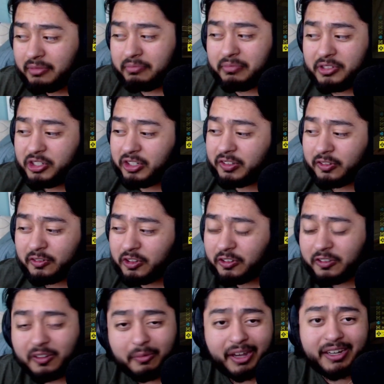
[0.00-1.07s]
Just
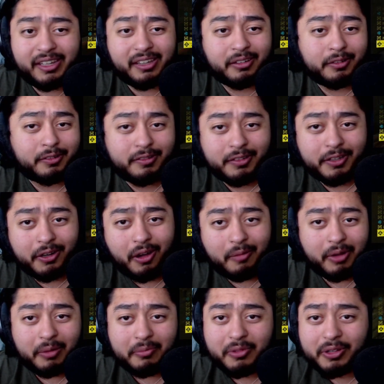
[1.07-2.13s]
some ideas. You know,
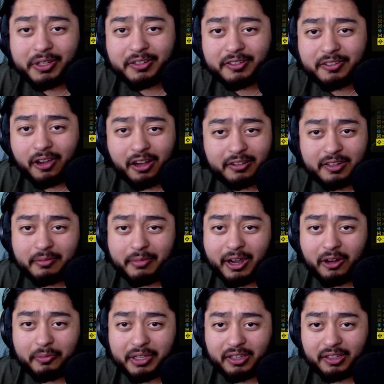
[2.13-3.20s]
I'm really just tossing them
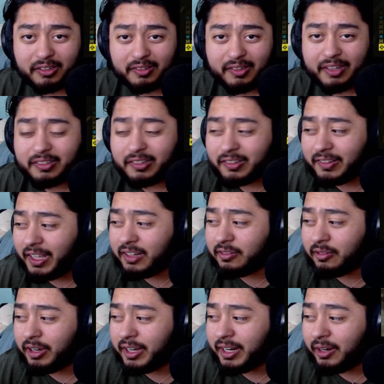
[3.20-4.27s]
out because as it stands
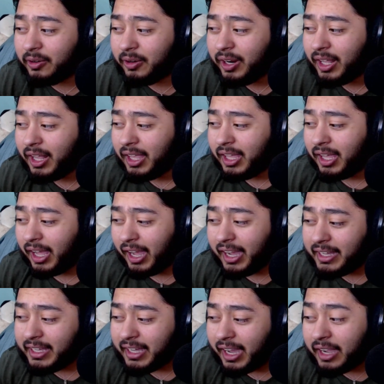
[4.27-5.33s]
right now,
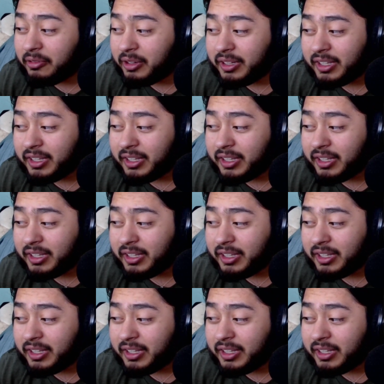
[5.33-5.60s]
I really